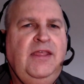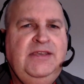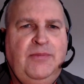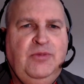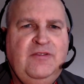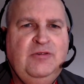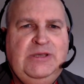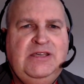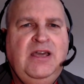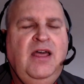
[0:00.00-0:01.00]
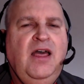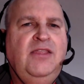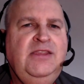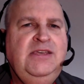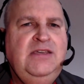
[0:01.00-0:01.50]
The app of the week,
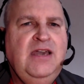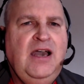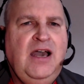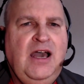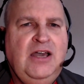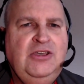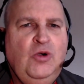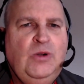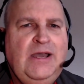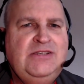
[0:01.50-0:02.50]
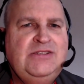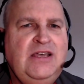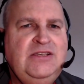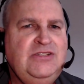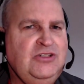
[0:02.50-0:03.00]
the iOS
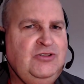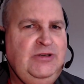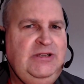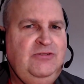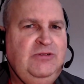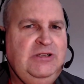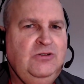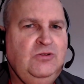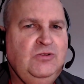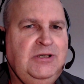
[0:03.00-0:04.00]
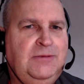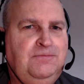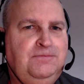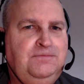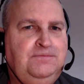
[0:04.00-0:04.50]
screen recorder.
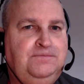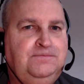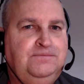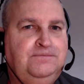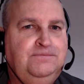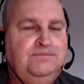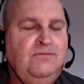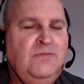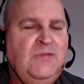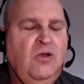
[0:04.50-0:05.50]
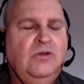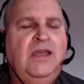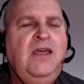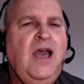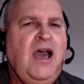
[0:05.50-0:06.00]

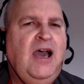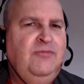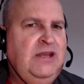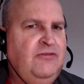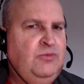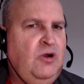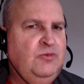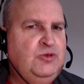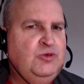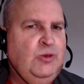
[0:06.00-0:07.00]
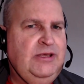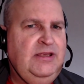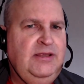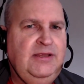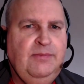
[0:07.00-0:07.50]
Okay, I've been having problems
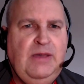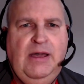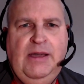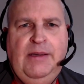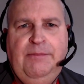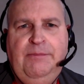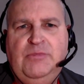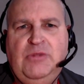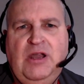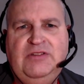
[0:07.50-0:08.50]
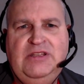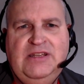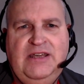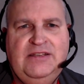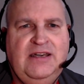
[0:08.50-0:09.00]
with private
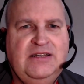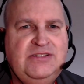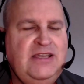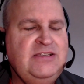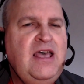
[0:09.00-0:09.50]
internet access.